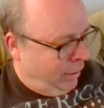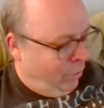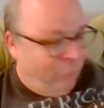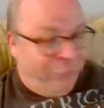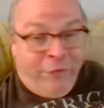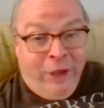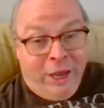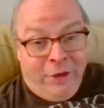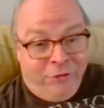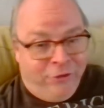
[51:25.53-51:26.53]
with
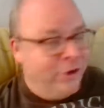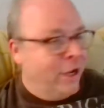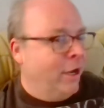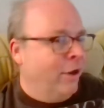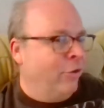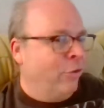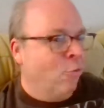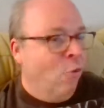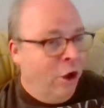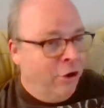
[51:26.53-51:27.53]
fish, you got to do the
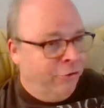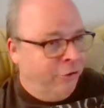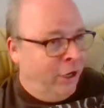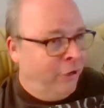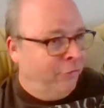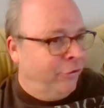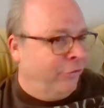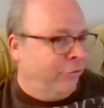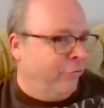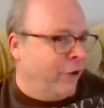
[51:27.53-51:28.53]
water
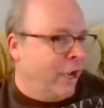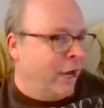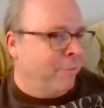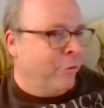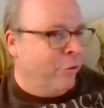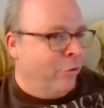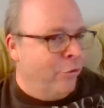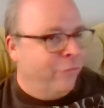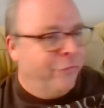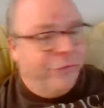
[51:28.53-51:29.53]
changes, you've got to
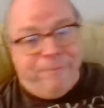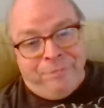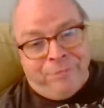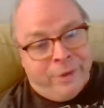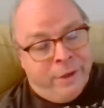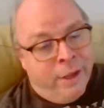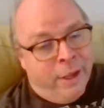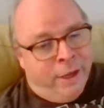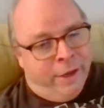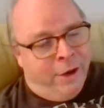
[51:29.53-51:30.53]
move.
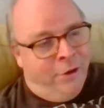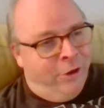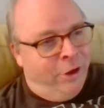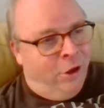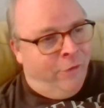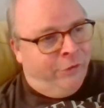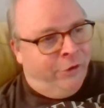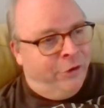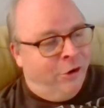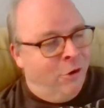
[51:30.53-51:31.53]
All of a
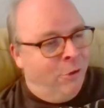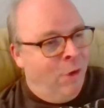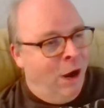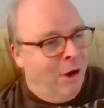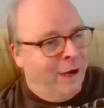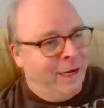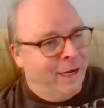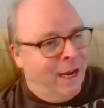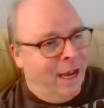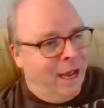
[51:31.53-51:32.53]
sudden you're going, wow, I need
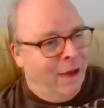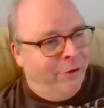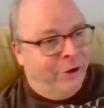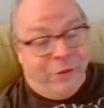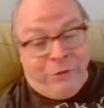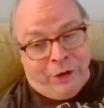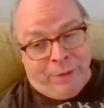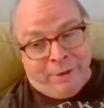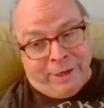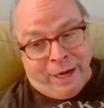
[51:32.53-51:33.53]
to have another
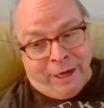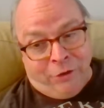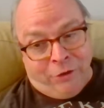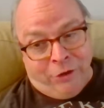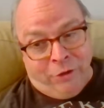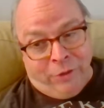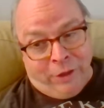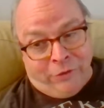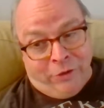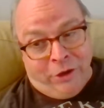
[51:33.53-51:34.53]
type of tank or two.
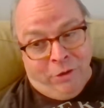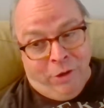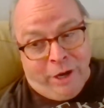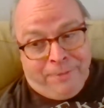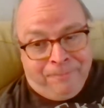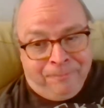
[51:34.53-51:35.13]
That's how you do it.